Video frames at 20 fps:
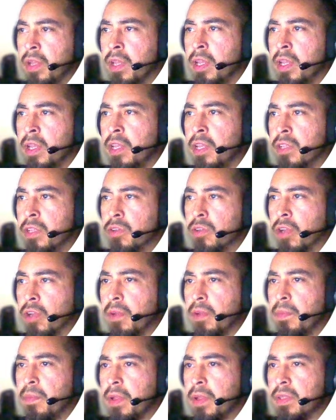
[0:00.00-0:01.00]
He took
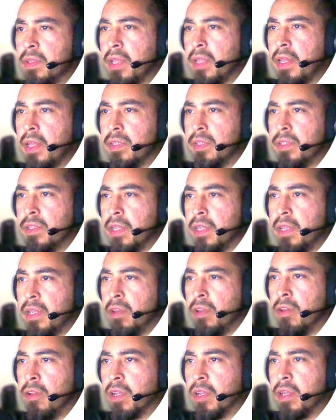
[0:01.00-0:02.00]
him outside and said,
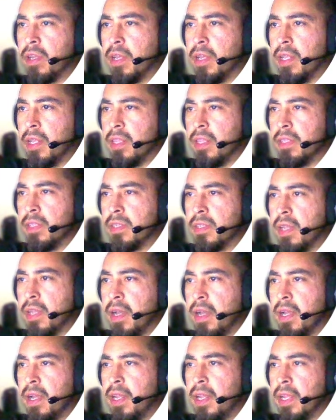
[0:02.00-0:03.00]
Look at the
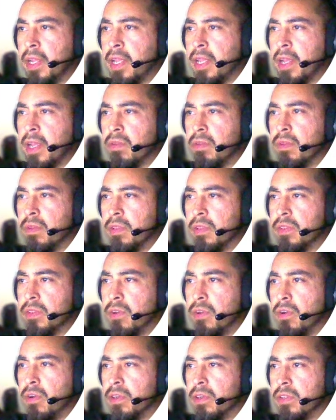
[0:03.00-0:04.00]
sky and count the
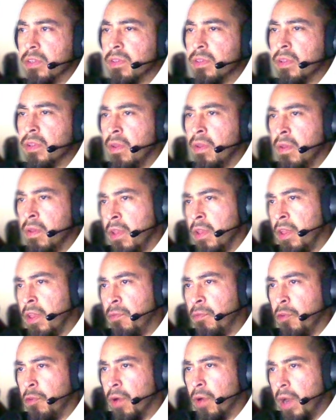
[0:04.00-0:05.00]
stars, if
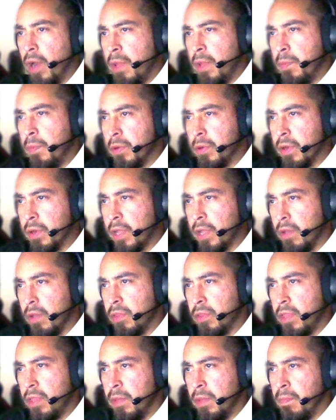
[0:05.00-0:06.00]
you are able to count
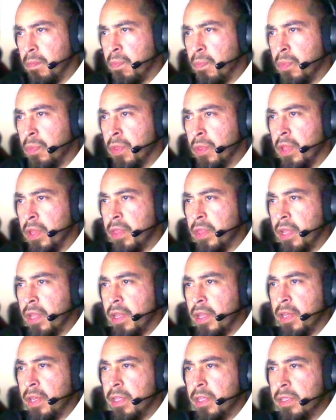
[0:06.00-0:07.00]
them. Then
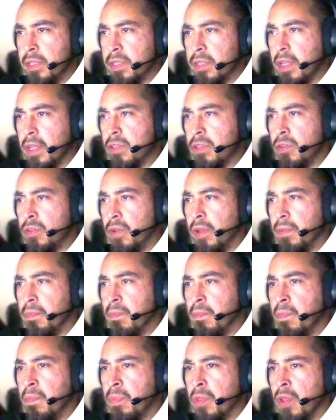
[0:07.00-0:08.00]
he said to him,
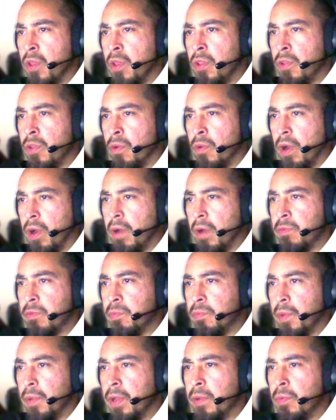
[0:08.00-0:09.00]
Your
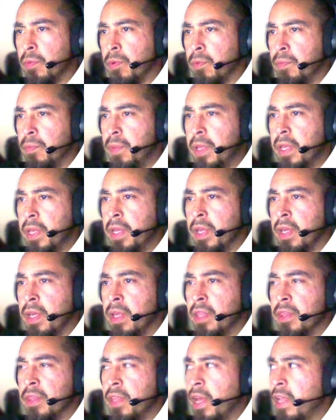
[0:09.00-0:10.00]
offspring will be
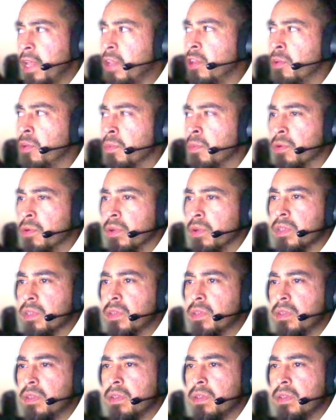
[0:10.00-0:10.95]
that numerous.